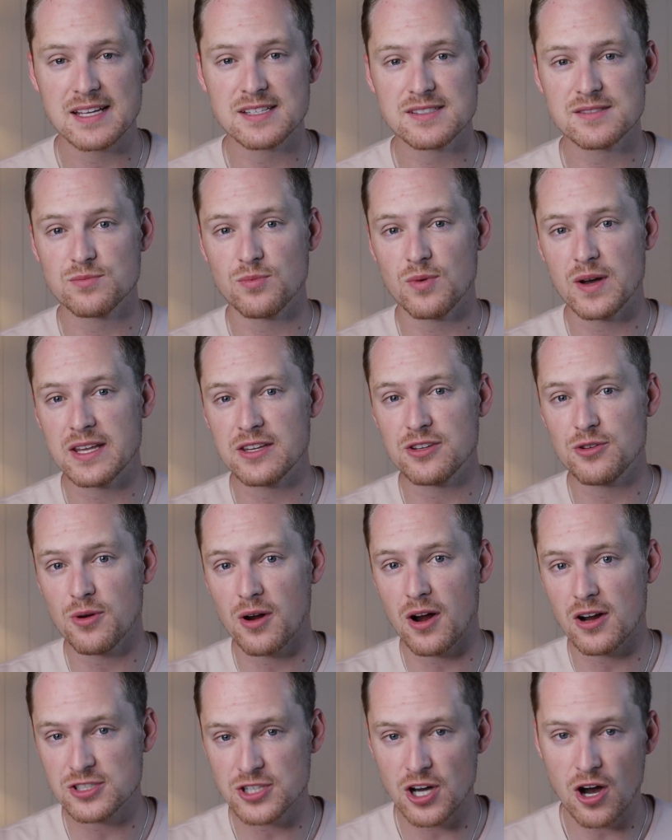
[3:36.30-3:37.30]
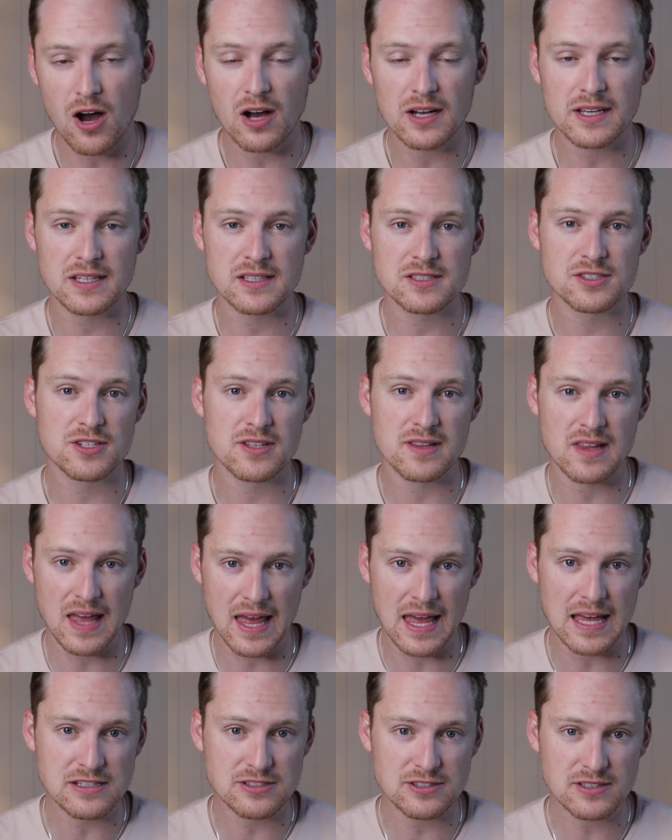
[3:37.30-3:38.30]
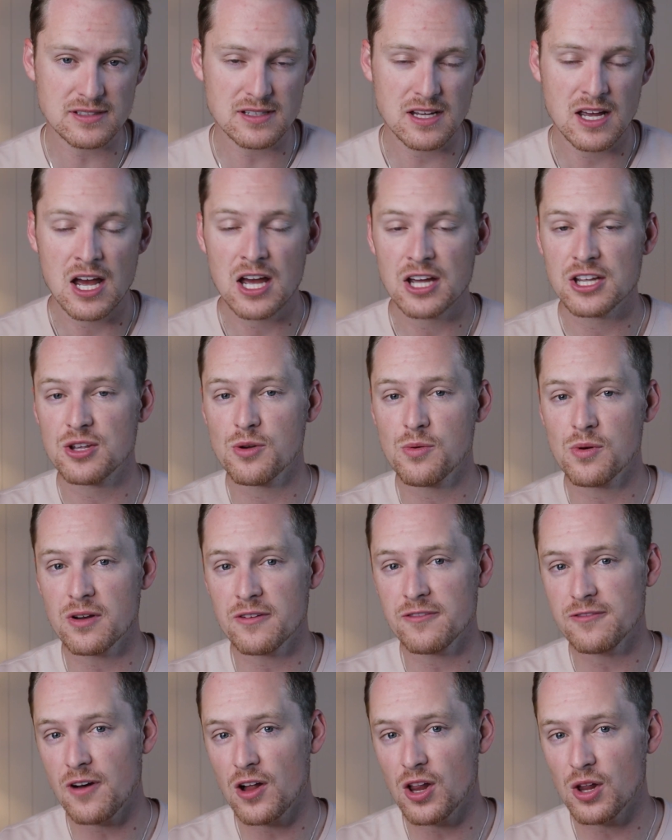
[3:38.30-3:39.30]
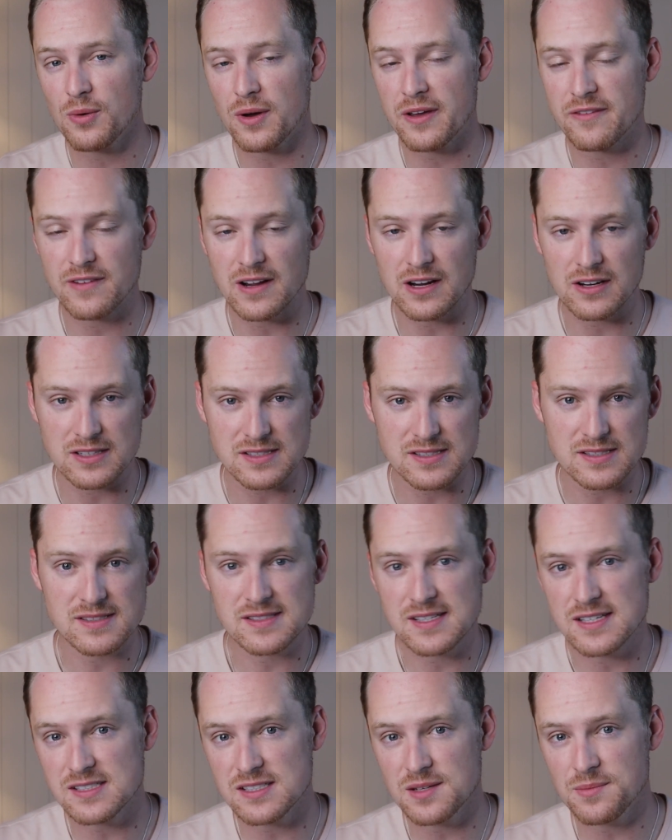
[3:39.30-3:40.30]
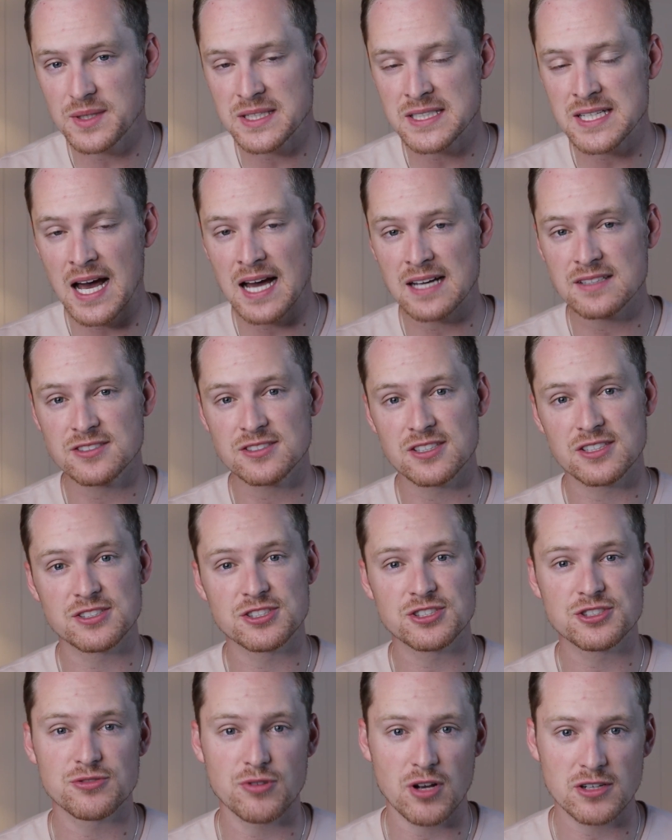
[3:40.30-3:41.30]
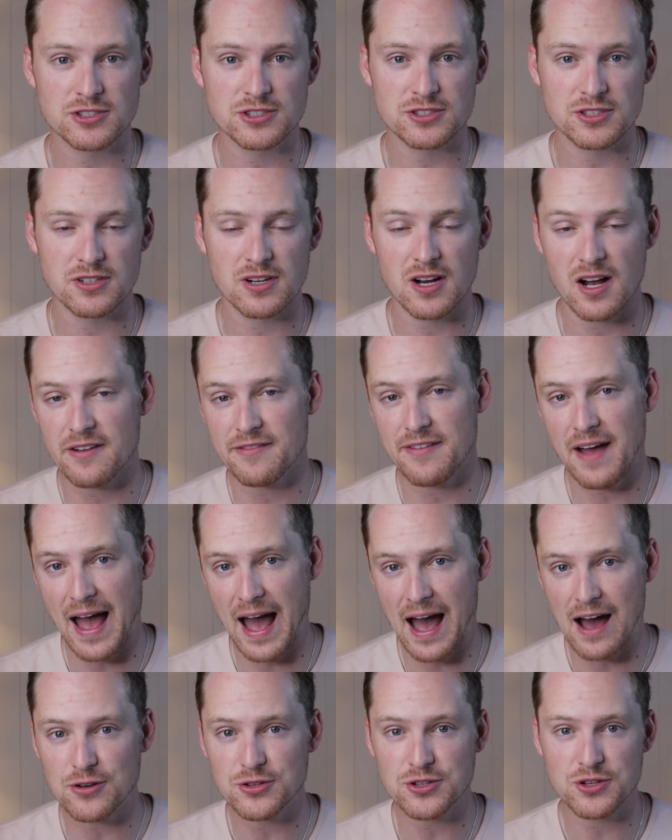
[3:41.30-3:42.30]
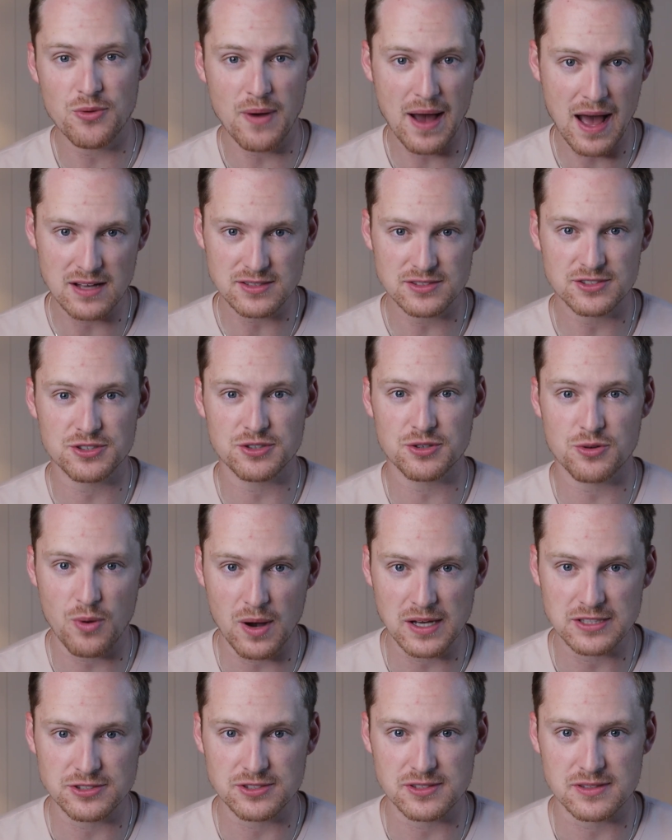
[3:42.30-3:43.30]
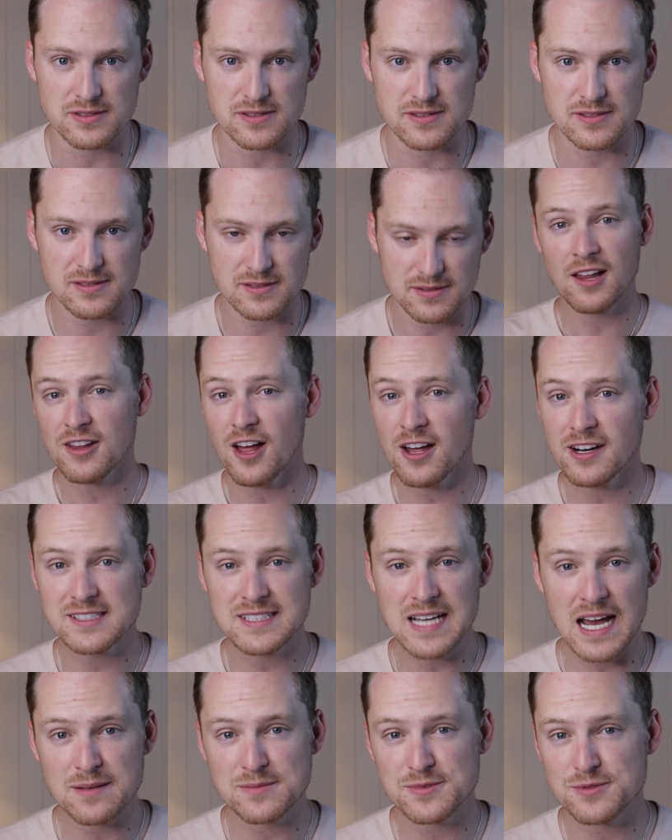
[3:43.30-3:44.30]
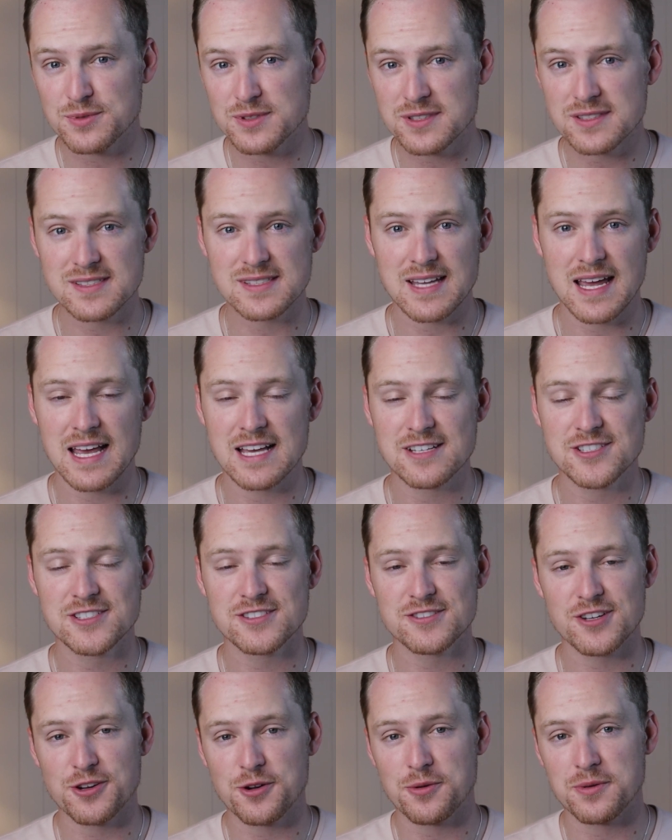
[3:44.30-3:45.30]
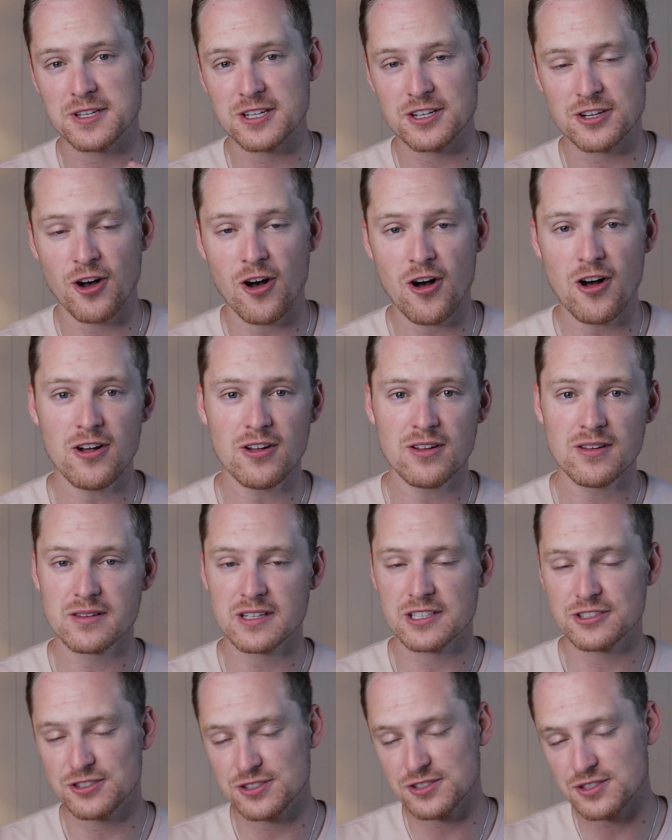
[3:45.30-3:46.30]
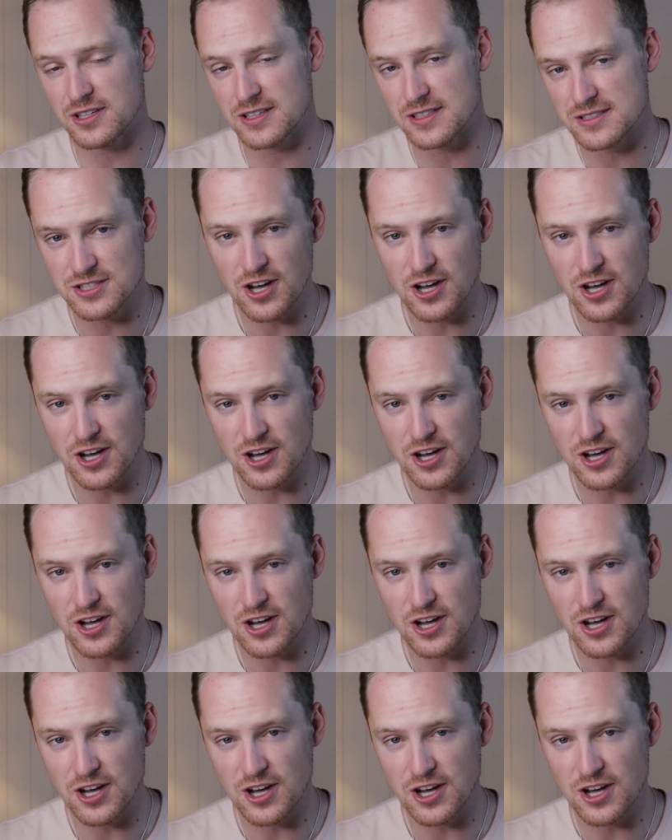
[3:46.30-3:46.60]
is when you are talking to the agent, you want to follow a very systematized structure of how you ask your questions. A lot of times real estate agents are going to call, they're just going to